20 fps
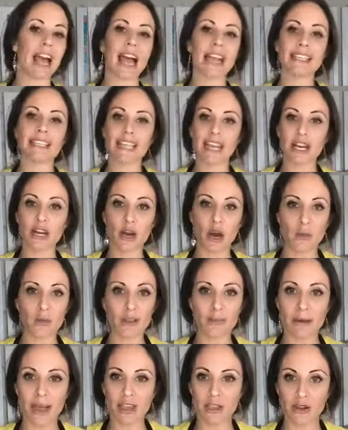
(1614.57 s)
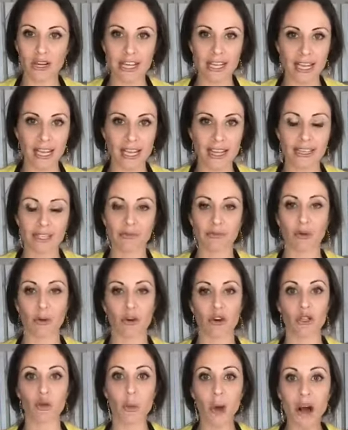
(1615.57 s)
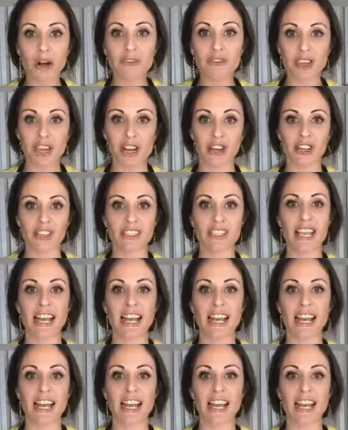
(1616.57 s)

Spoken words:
I stayed at home with my 3 kids for 12 years,